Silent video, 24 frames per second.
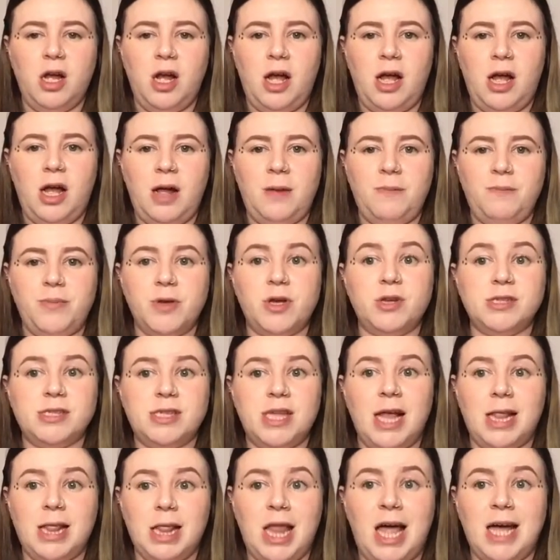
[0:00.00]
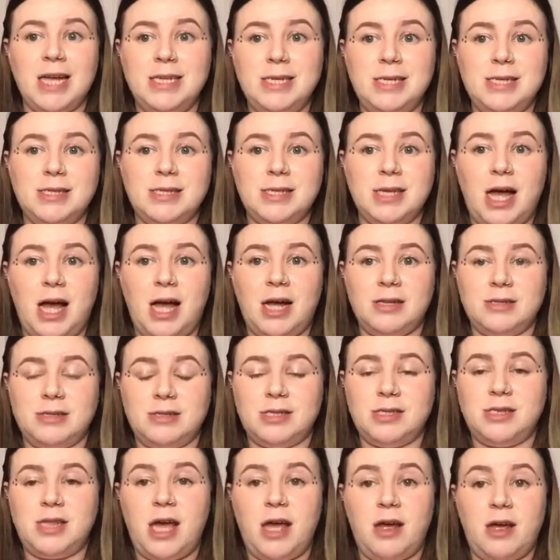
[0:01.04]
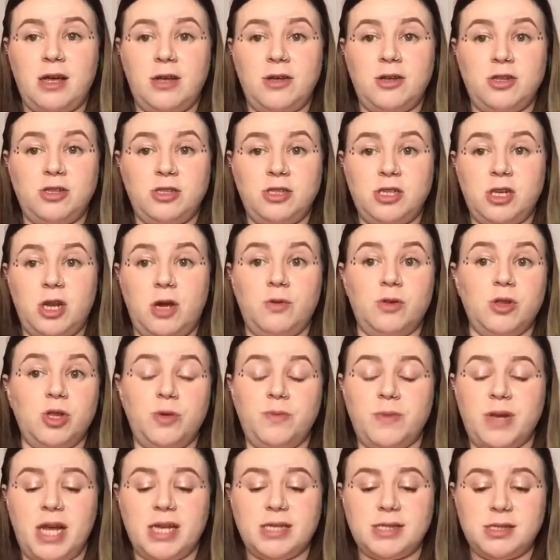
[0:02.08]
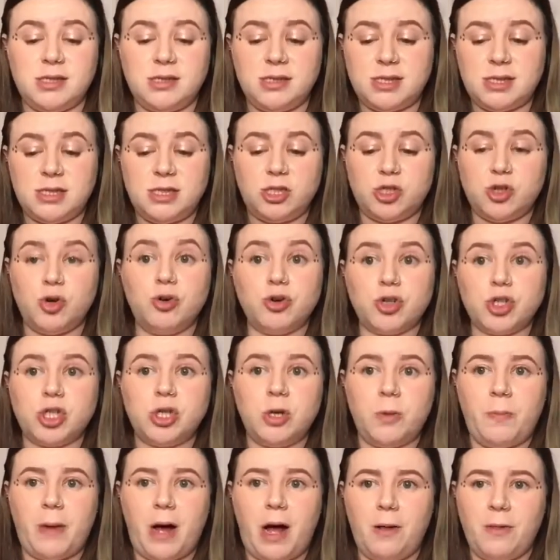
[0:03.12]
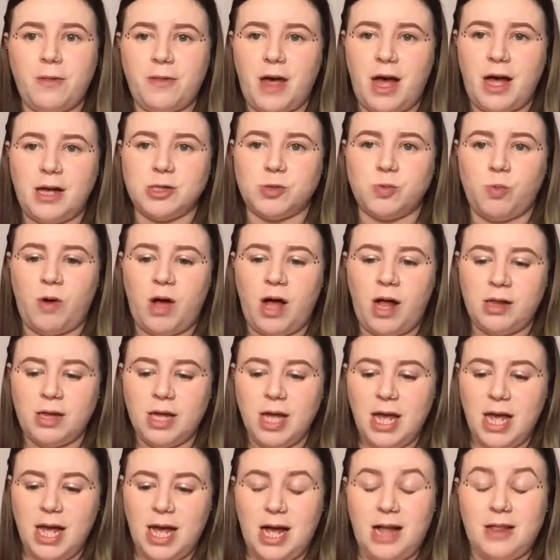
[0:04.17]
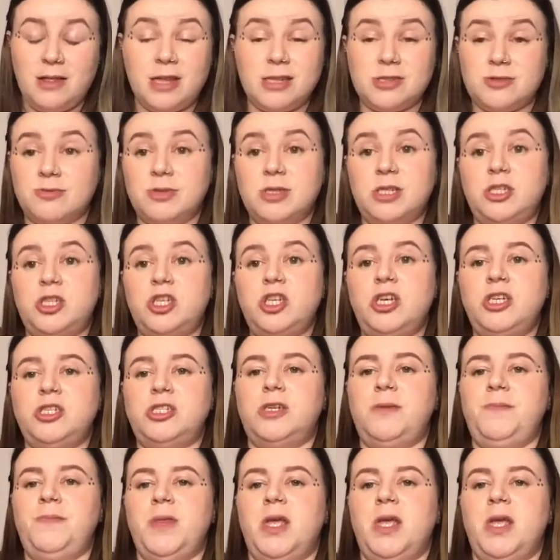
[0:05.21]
um, because they're light and they're you know luminescent and he talks to you about that as well and that's really good